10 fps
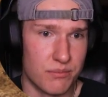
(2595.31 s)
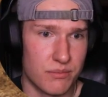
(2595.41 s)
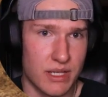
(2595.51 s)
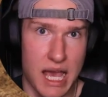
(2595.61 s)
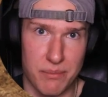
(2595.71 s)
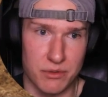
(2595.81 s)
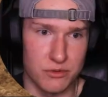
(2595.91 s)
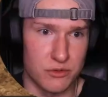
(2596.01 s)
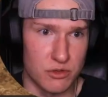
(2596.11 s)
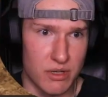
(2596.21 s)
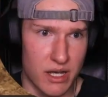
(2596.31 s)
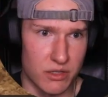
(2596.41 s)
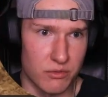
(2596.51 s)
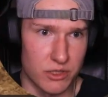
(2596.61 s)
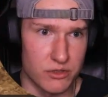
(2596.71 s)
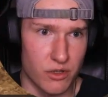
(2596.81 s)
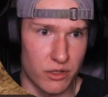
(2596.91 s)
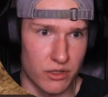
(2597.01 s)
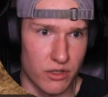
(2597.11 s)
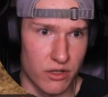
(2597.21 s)
Capitals do matter when you're starting
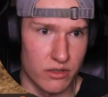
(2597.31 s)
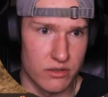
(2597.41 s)
a car.